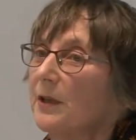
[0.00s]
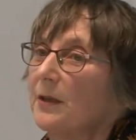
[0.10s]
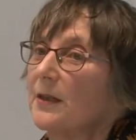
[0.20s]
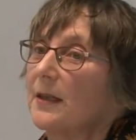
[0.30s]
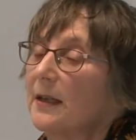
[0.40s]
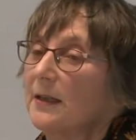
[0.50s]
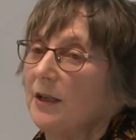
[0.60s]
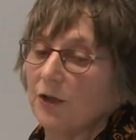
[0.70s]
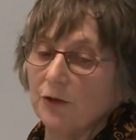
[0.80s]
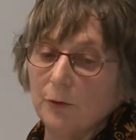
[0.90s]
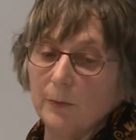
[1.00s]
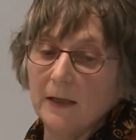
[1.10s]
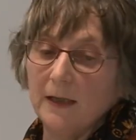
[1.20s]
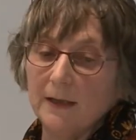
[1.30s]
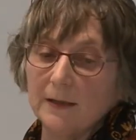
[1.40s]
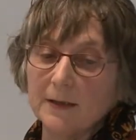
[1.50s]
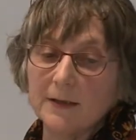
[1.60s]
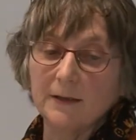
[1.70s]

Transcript: in successional plans.